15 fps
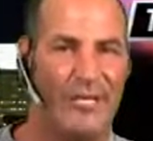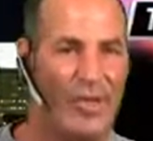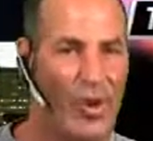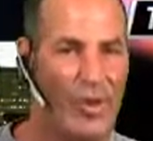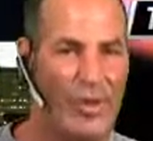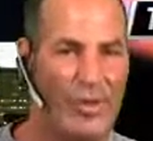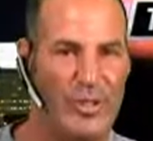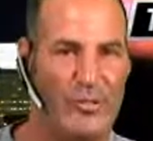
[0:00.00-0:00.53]
to
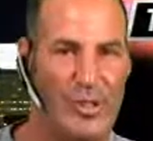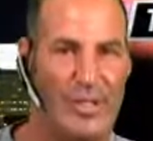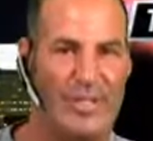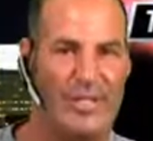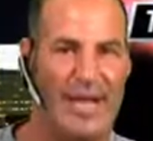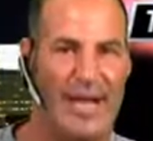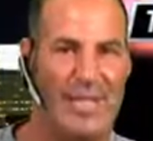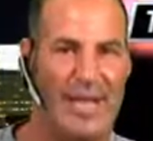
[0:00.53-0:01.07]

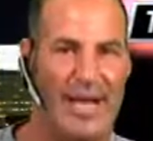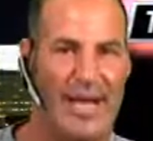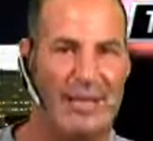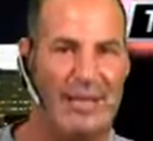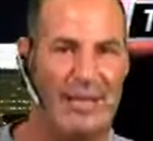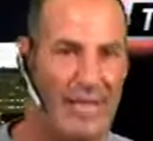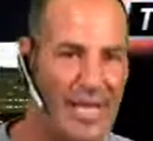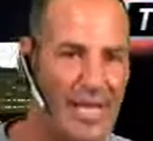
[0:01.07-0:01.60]

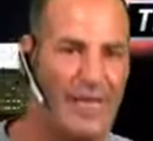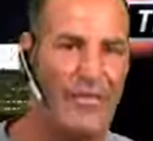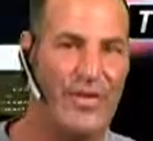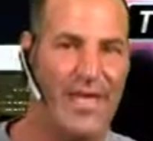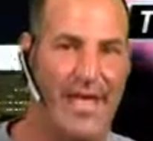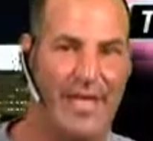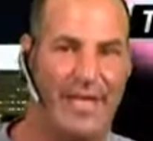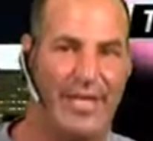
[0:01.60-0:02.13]
opensports.com every
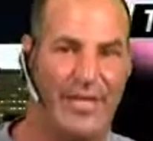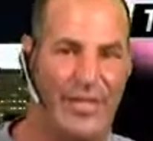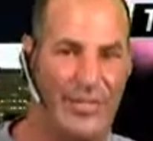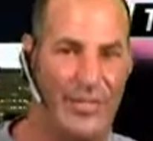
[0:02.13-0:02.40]
day,